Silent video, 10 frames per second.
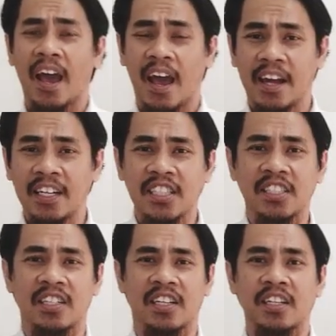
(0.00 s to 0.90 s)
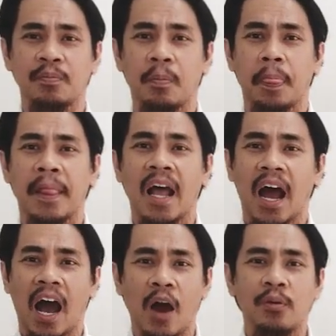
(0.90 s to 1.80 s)
Additionally,
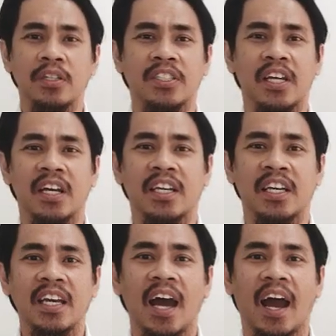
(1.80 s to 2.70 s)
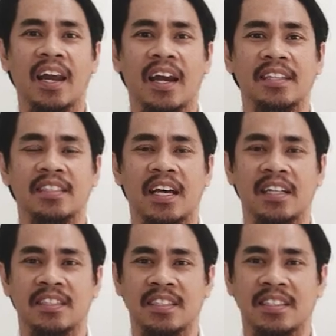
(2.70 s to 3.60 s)
I will share key highlights
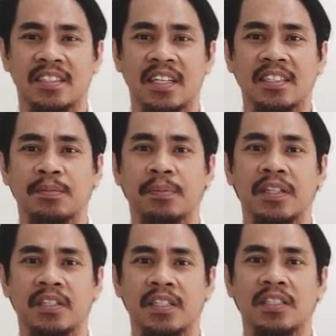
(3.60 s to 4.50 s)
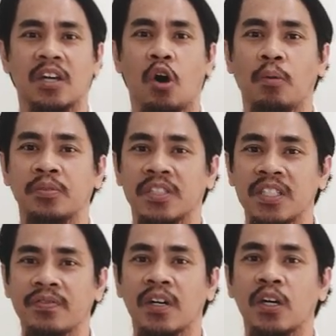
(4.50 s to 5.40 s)
and success metrics
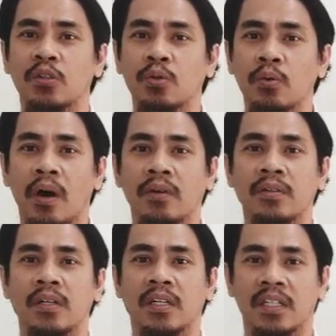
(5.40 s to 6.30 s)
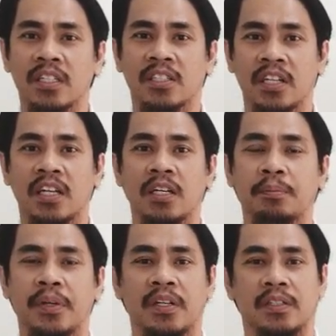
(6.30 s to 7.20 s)
observed throughout the training
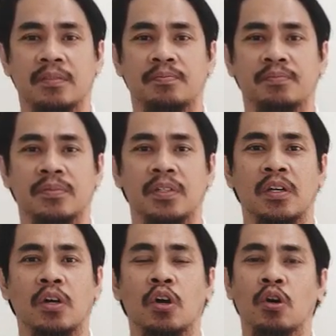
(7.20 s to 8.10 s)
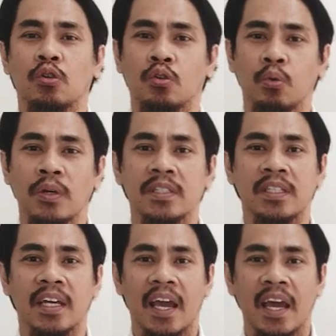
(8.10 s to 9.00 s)
period. Towards
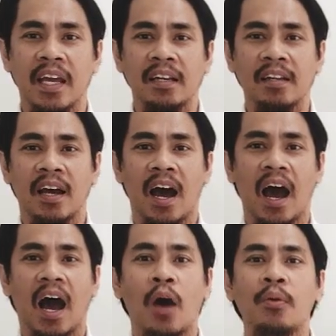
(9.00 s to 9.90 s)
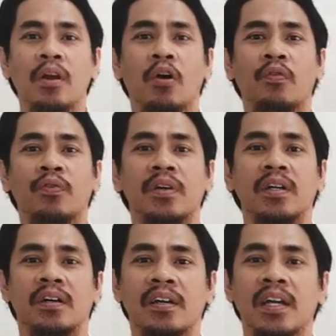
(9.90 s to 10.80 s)
the end, I will
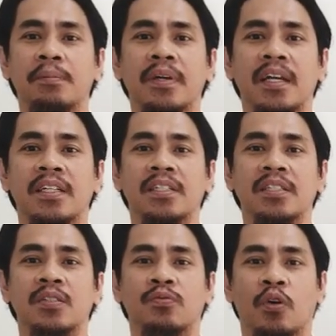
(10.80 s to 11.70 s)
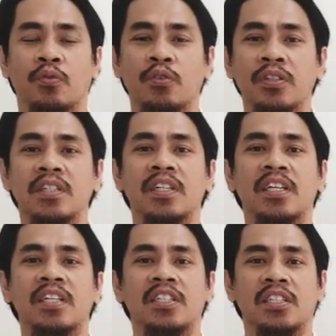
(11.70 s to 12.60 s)
offer recommendations for future
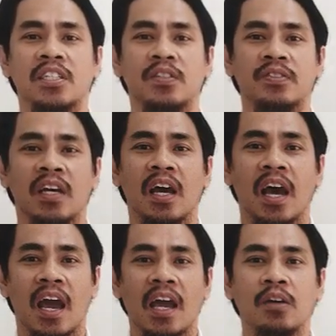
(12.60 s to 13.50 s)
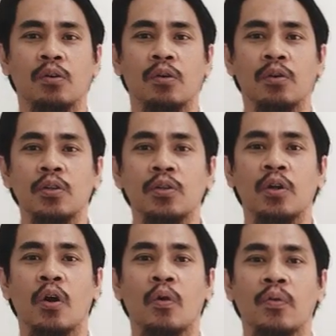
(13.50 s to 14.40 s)
initiatives and
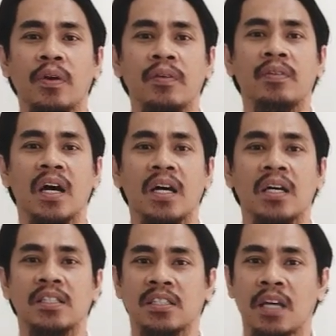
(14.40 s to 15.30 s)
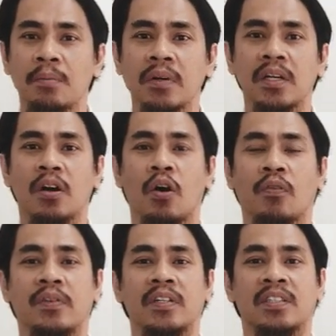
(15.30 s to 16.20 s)
conclude with a summary
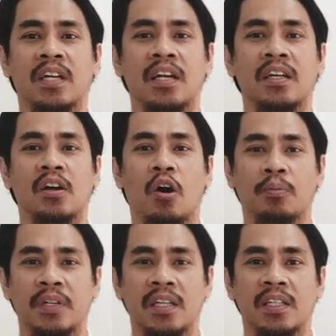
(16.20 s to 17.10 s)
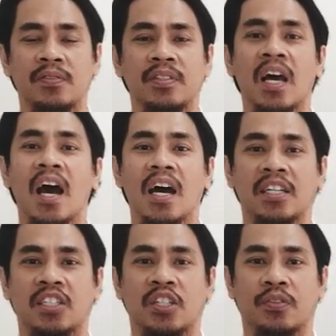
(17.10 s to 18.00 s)
of the training objectives
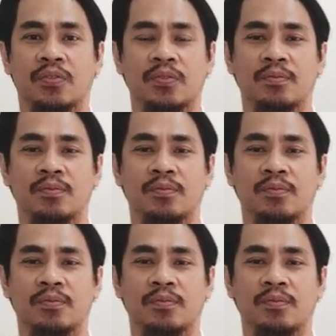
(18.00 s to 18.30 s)
achieved.